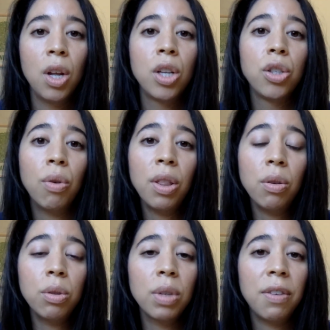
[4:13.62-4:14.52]
During those
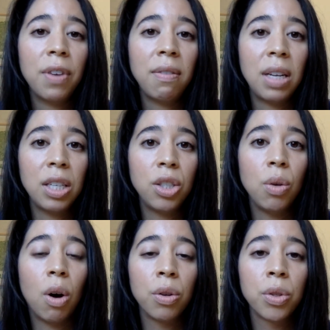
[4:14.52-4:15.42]
3 to 5 days, you
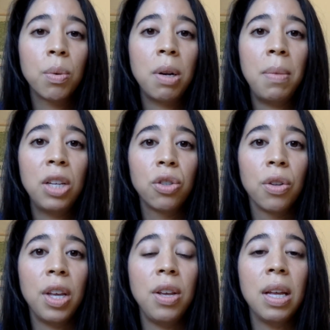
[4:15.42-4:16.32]
also want to make sure
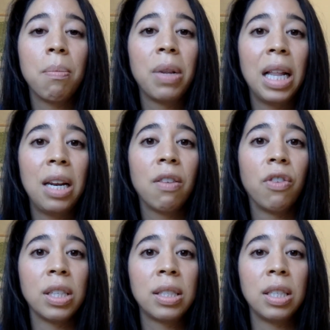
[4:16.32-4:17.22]
that you get plenty of
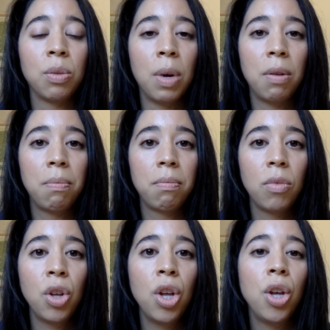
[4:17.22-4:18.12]
rest as well.
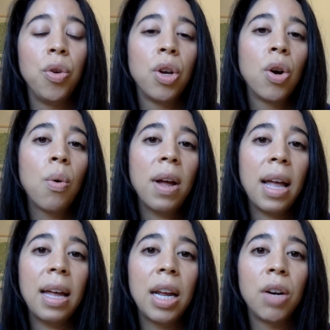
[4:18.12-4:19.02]
You can go
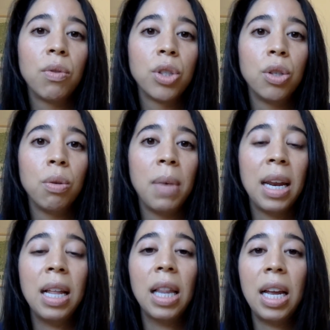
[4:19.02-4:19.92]
ahead and resume
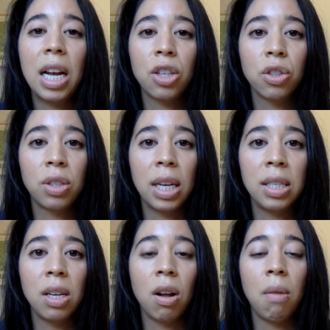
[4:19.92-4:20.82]
any light
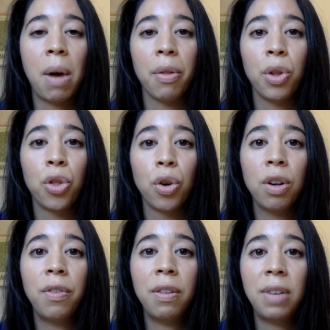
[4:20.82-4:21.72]
exercising on about the 3rd or
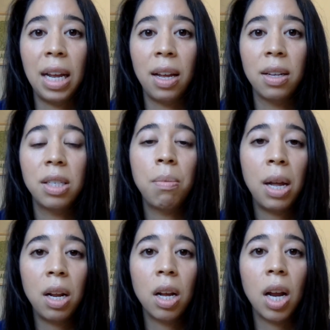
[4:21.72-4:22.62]
5th day,
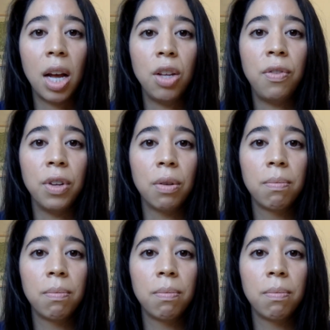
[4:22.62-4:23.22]
depending on how you feel.